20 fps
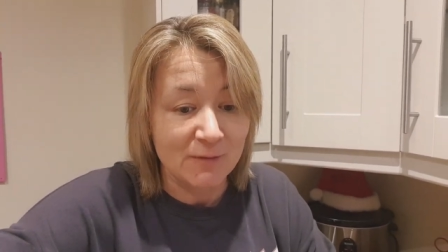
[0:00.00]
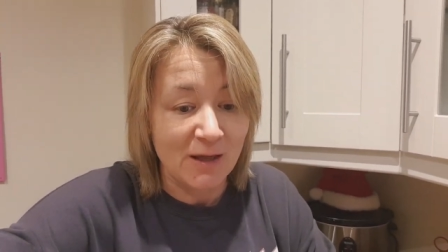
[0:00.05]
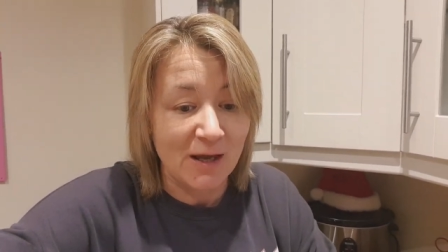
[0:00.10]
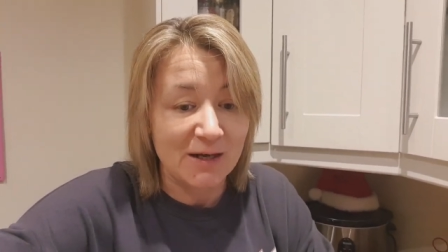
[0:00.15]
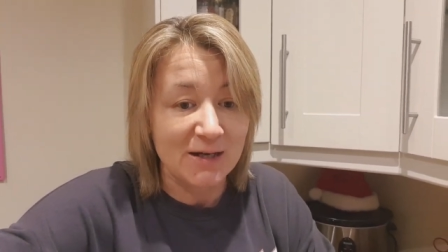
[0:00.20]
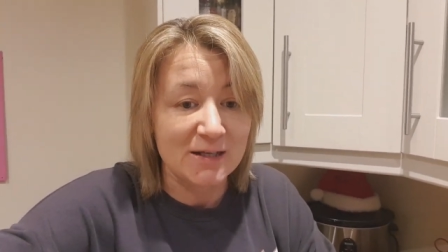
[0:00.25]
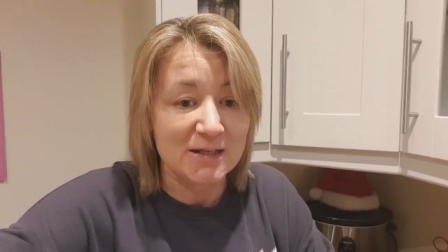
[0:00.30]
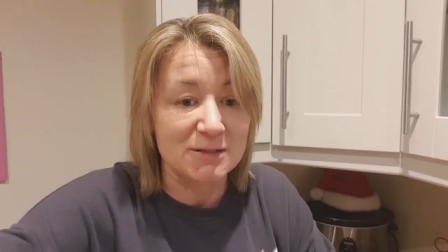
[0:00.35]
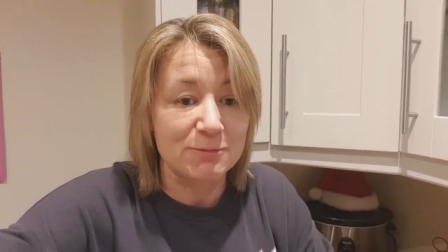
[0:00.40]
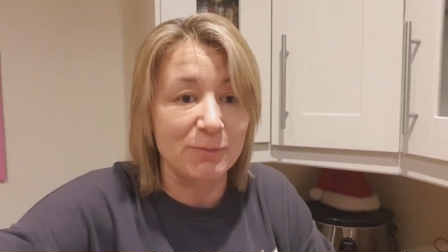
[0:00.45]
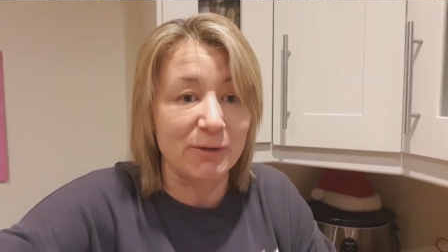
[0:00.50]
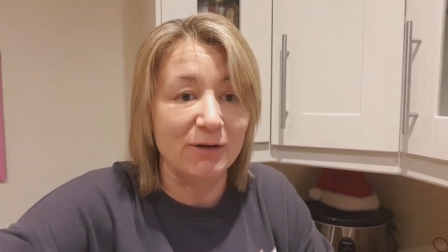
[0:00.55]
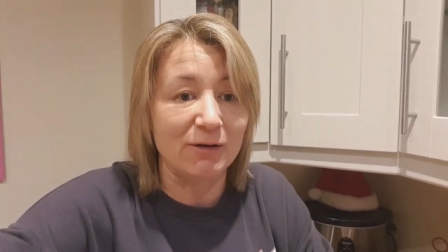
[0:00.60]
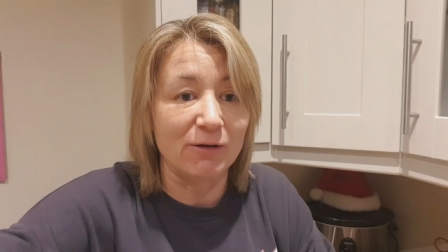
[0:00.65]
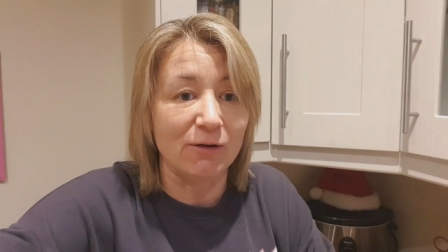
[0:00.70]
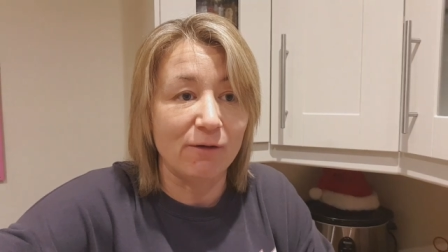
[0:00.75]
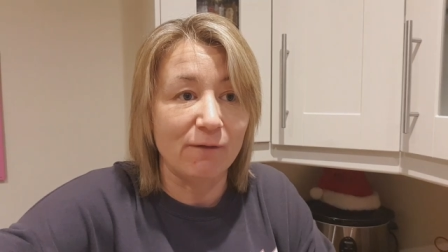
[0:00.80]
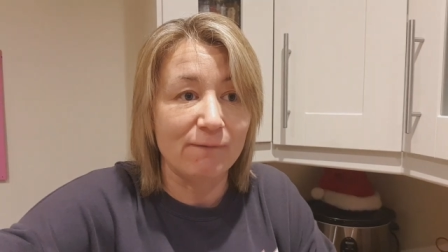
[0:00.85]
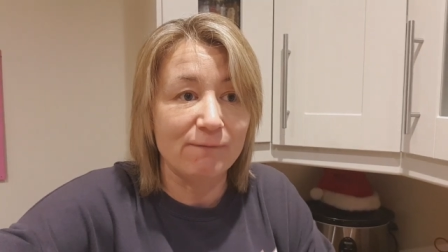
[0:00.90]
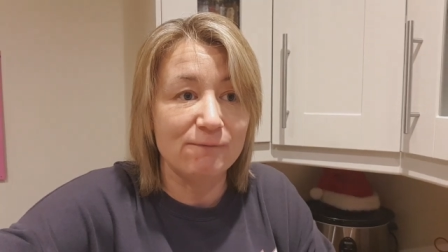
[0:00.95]
and it has been
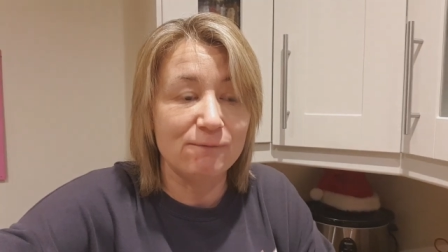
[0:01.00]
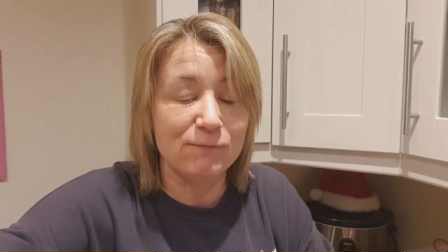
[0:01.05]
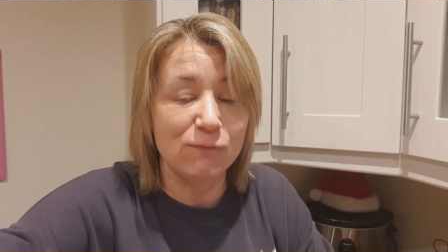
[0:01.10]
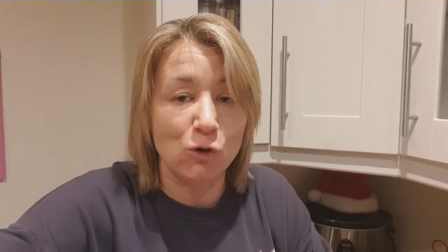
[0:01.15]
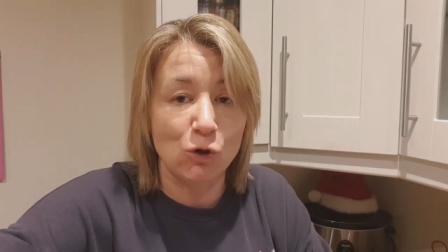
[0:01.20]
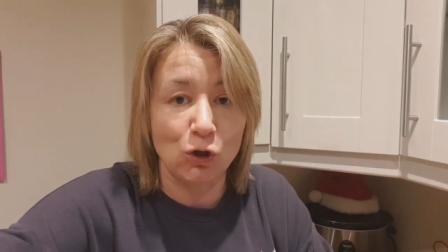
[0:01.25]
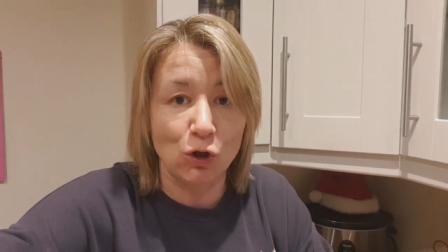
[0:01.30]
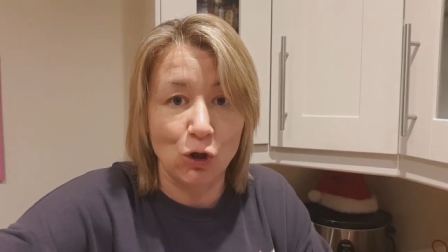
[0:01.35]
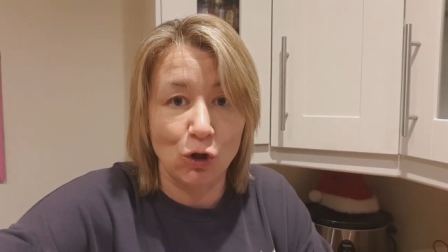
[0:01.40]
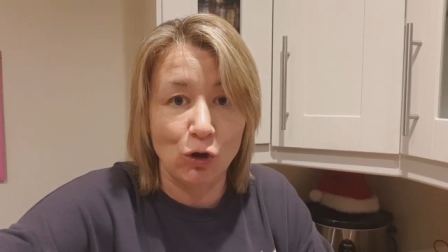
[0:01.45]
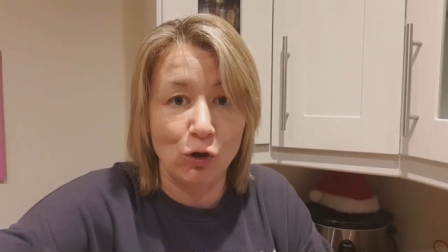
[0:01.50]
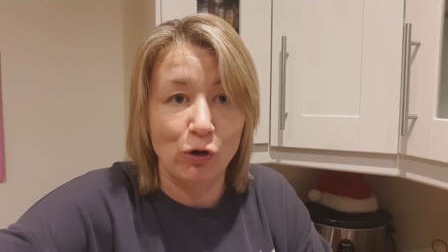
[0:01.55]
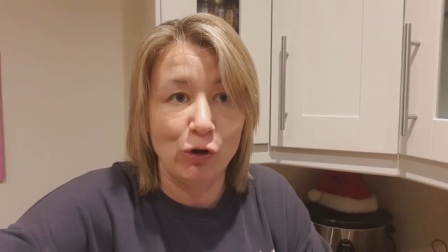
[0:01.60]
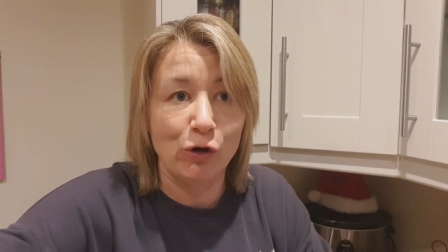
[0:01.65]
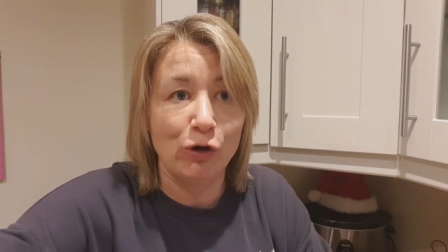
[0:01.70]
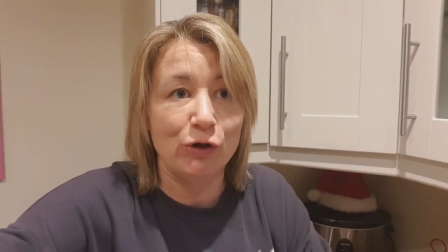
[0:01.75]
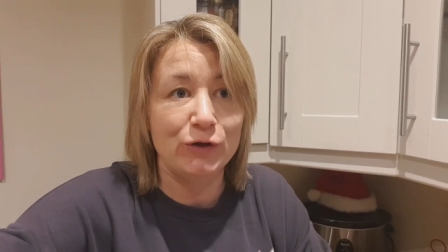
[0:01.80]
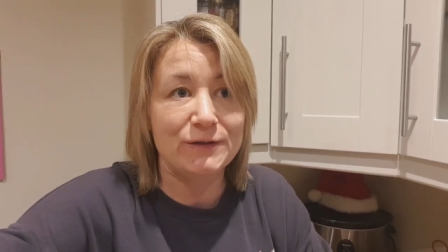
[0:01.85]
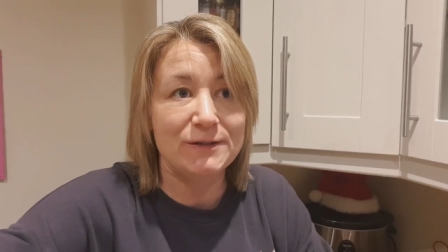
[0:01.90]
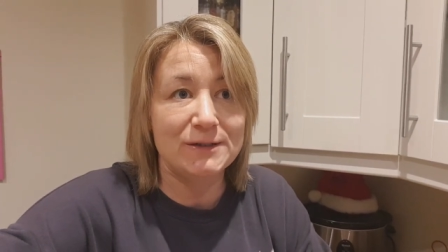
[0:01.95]
full on
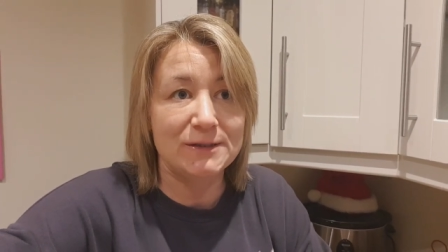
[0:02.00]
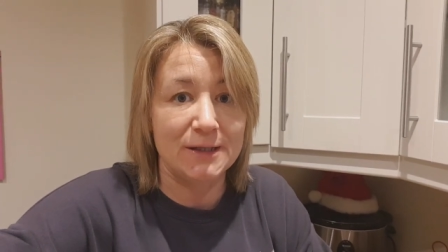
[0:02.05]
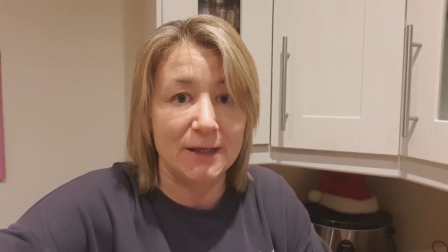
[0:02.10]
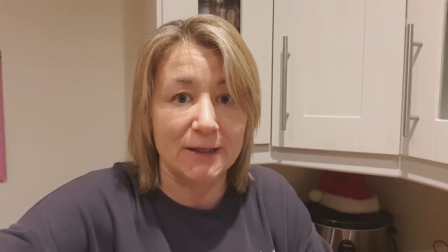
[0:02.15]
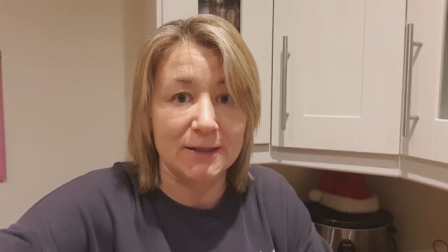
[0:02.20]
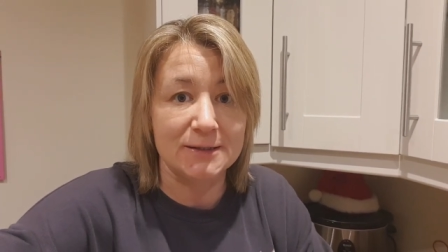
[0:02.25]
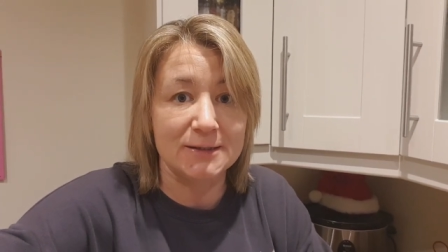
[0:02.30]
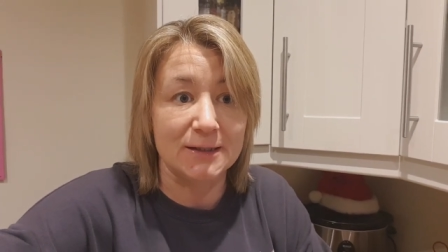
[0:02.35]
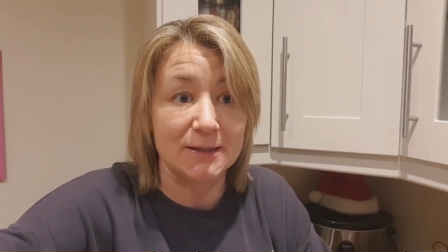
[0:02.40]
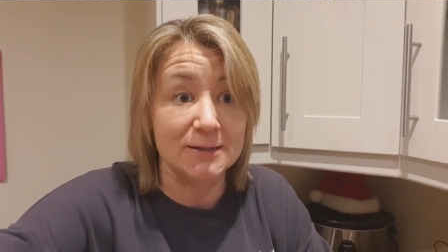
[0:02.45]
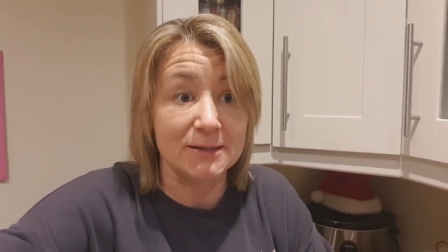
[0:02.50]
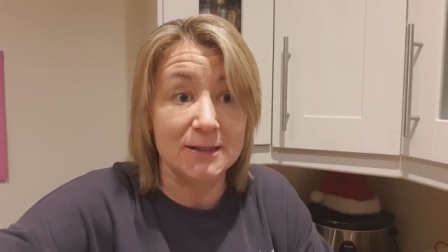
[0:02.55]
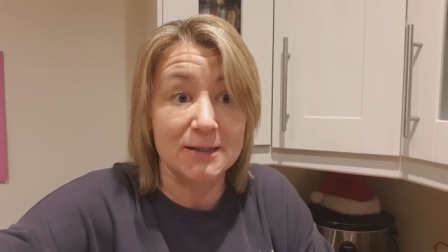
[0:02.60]
sick since.